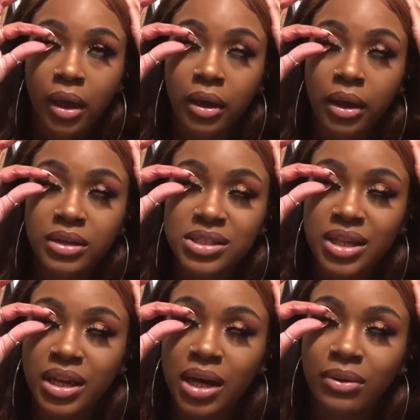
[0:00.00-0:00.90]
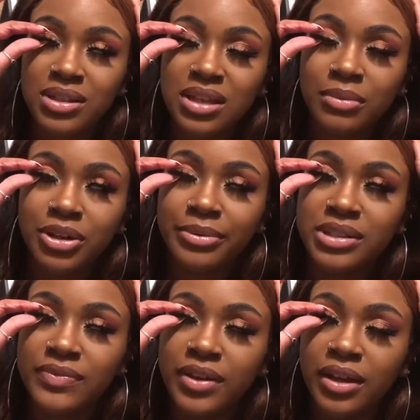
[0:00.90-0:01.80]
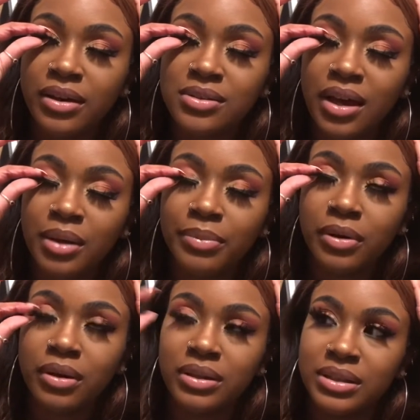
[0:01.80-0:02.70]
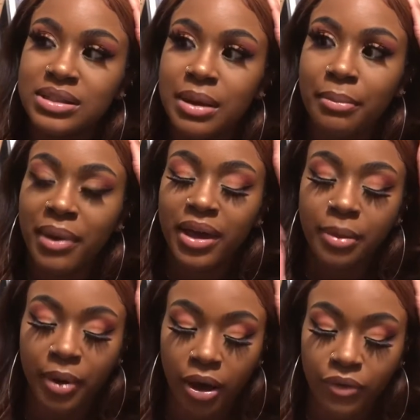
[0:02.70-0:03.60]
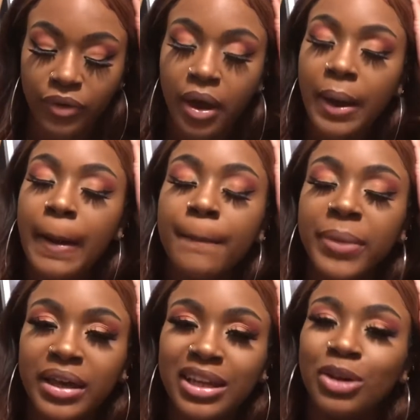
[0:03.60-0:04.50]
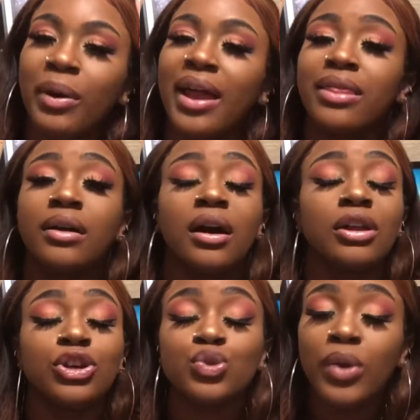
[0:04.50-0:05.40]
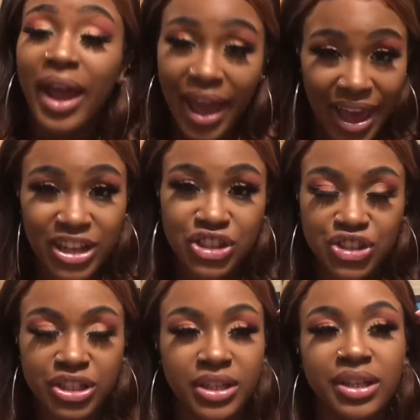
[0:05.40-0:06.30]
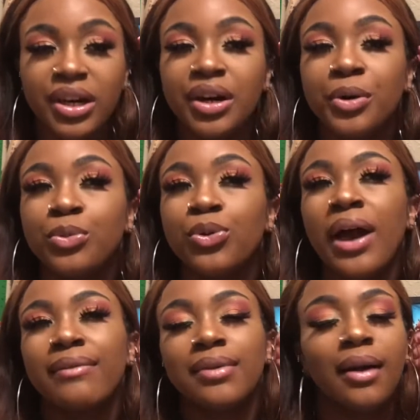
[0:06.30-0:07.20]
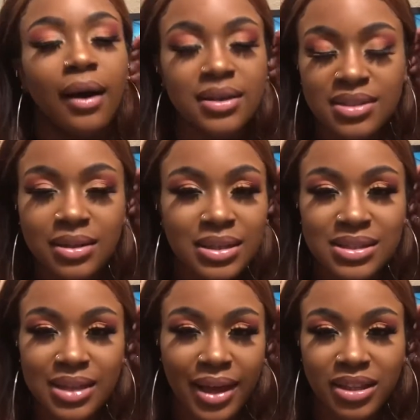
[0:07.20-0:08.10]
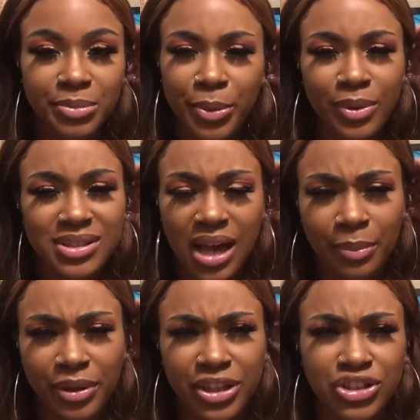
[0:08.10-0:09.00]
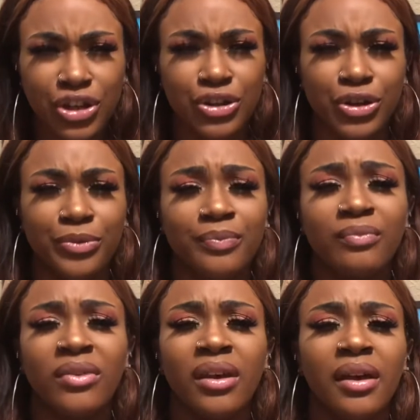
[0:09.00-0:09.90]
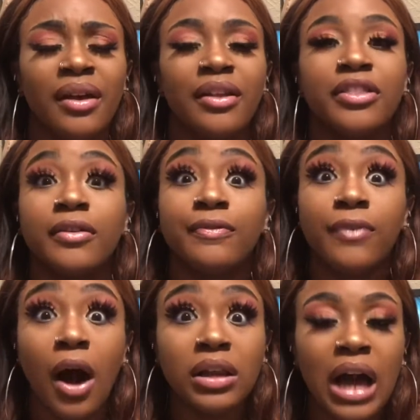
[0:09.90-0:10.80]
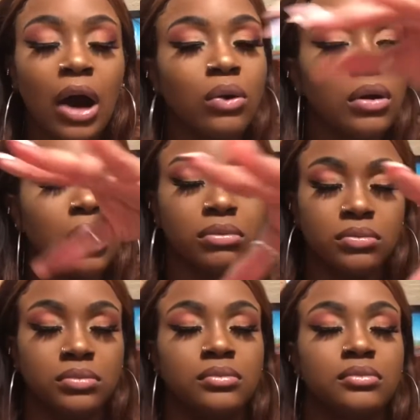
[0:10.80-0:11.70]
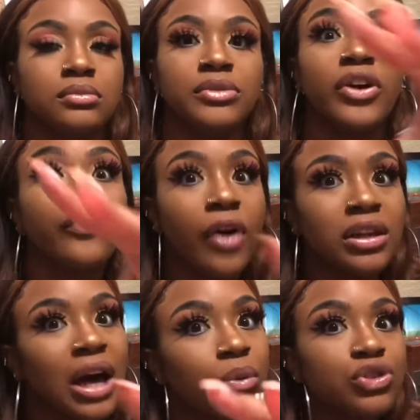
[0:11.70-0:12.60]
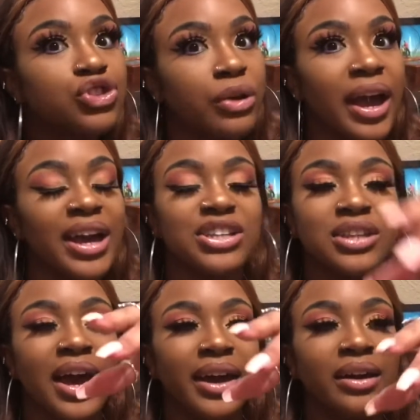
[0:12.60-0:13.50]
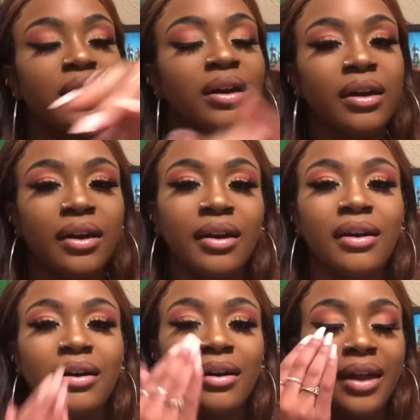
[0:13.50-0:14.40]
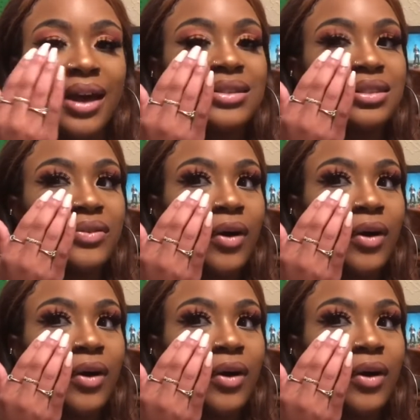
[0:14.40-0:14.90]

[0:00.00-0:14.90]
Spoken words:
and I just cannot wait till I'm done with this video so I can pull this makeup off. But anyway, the colors were ashy. You have to constantly stack them up on top of each other. The fallout was trash. Like, it had stuff